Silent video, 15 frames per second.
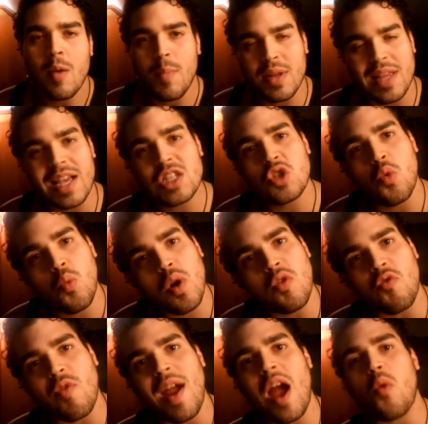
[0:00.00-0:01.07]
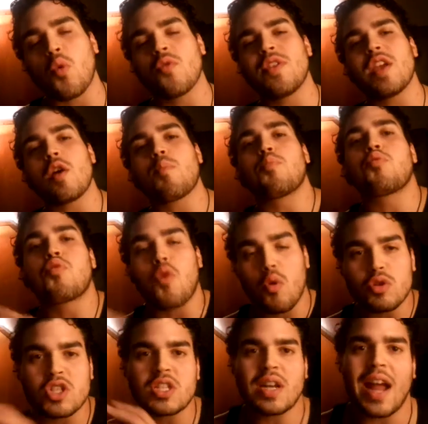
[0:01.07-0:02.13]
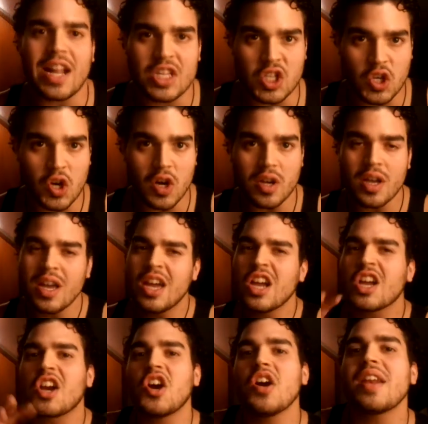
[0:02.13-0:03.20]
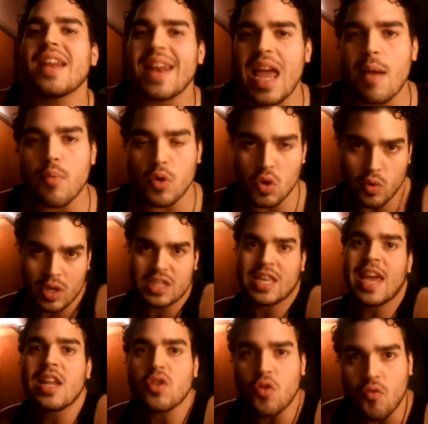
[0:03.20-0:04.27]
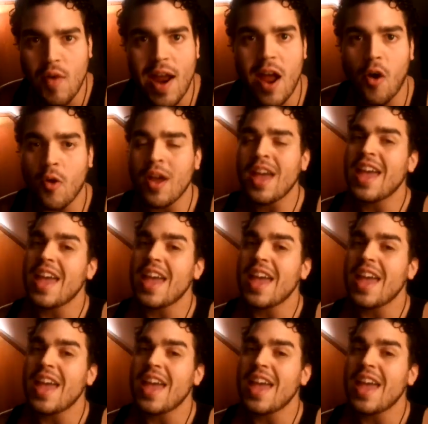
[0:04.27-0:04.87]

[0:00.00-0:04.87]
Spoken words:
But that's the one round where the approach that I took could enable you to take the round.